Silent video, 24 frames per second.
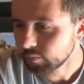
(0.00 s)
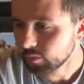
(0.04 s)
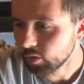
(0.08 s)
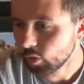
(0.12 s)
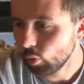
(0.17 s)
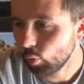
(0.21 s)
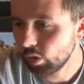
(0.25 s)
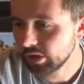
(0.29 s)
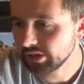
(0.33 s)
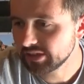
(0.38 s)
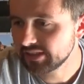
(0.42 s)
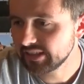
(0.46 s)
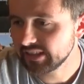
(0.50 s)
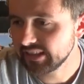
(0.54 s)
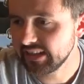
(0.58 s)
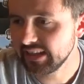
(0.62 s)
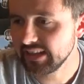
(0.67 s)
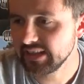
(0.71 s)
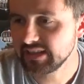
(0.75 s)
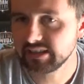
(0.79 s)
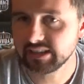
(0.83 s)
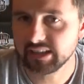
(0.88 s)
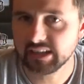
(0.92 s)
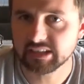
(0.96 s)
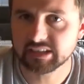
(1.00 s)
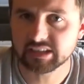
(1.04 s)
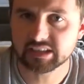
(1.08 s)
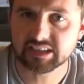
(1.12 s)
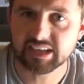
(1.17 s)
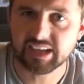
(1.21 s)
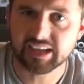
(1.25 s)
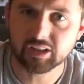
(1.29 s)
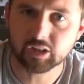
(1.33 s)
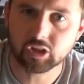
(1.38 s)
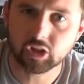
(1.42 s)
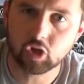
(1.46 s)
once the geese get to
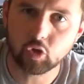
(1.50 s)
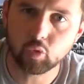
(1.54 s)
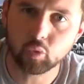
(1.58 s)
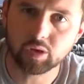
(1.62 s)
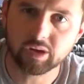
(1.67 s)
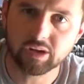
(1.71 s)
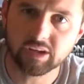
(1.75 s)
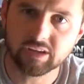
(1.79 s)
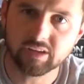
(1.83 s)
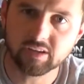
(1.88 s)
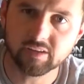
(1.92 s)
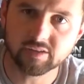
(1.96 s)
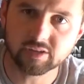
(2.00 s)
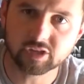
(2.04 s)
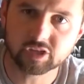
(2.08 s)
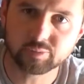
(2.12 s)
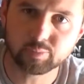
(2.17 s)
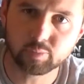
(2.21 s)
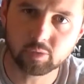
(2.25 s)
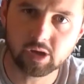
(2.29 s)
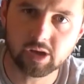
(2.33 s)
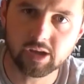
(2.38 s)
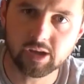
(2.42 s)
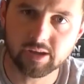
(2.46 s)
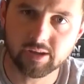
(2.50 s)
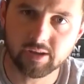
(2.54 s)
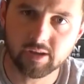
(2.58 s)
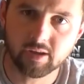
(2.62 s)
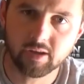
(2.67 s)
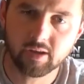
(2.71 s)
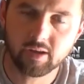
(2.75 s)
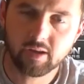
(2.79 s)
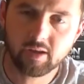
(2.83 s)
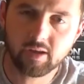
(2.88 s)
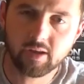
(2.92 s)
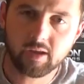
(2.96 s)
that lower end of the spread,
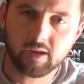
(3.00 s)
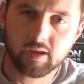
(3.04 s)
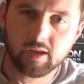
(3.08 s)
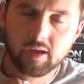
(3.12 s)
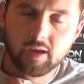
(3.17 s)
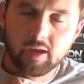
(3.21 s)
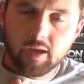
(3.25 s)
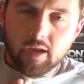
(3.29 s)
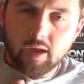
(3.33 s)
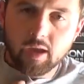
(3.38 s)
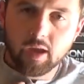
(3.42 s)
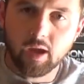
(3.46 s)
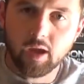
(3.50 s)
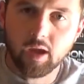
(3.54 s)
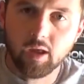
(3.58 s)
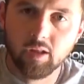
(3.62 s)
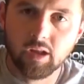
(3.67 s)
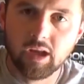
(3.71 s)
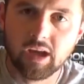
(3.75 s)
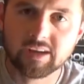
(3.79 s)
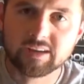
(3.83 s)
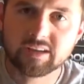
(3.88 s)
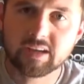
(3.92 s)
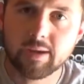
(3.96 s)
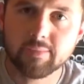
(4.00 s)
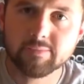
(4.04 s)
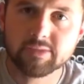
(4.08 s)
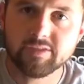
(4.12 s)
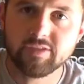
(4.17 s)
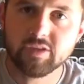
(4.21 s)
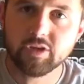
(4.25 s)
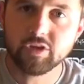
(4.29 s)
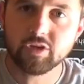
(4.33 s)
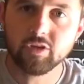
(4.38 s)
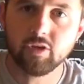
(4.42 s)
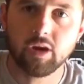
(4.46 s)
a lot of times if
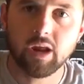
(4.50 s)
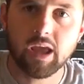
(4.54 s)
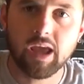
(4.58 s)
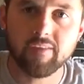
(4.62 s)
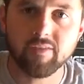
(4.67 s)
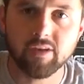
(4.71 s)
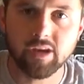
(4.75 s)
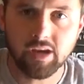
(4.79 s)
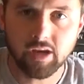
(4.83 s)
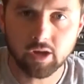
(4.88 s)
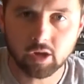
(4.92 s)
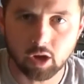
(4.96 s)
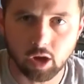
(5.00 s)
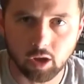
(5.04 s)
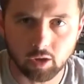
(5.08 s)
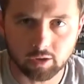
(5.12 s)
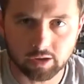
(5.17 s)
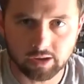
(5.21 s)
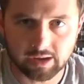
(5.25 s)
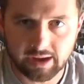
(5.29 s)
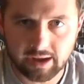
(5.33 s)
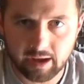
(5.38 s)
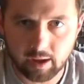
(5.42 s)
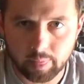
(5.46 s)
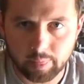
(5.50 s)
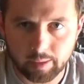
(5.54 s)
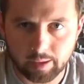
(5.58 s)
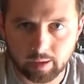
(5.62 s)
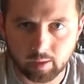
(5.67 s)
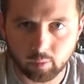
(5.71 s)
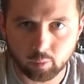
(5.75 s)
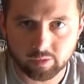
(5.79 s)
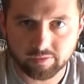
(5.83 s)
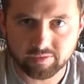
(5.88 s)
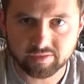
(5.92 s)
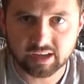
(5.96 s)
you don't have an e-collar down there,
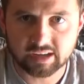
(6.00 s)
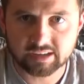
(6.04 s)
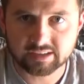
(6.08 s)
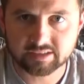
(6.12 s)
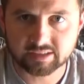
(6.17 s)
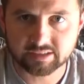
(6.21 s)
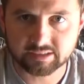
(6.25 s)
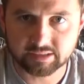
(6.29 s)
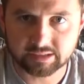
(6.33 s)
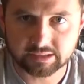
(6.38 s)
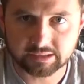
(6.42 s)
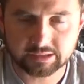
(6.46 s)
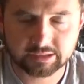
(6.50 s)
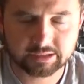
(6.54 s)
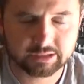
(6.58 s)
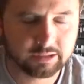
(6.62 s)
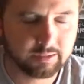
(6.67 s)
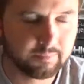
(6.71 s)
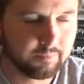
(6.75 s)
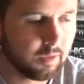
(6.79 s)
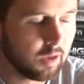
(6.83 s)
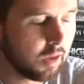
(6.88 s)
we've tested this,